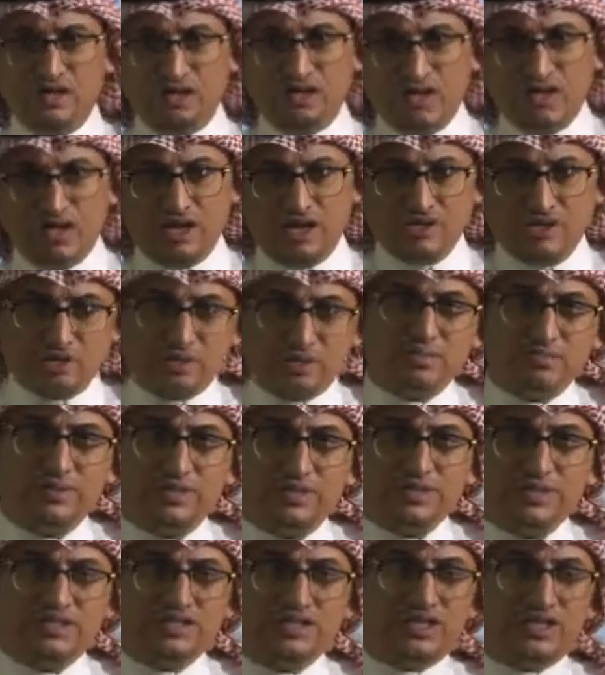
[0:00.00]
In your
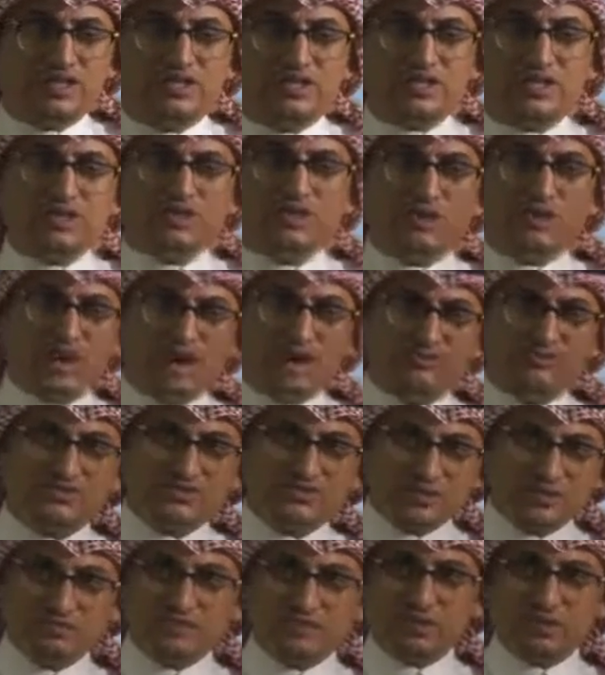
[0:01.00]
PlayStation, you have
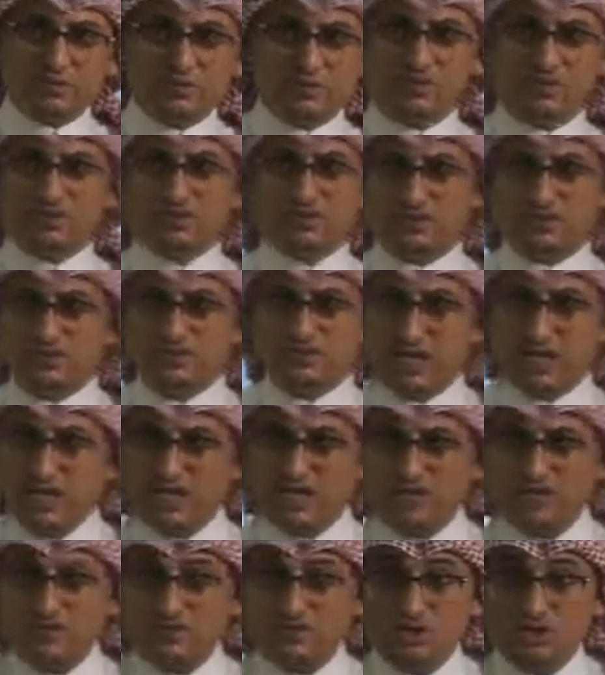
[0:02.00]
some problems. Okay,
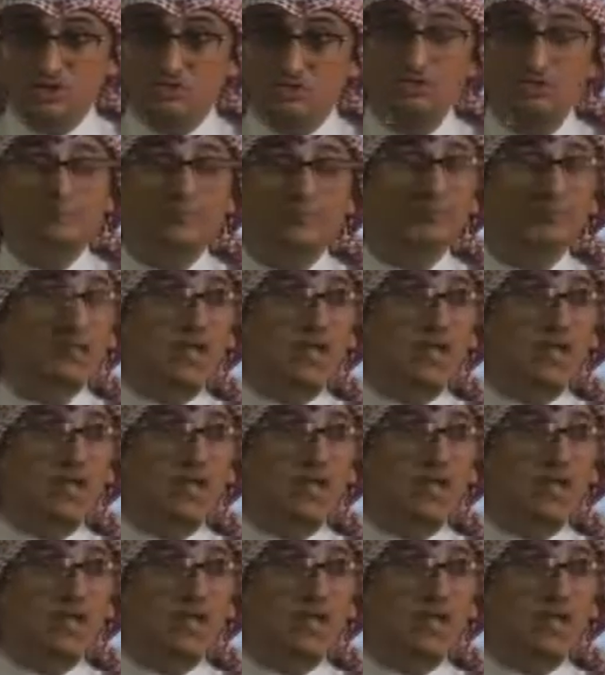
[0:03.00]
so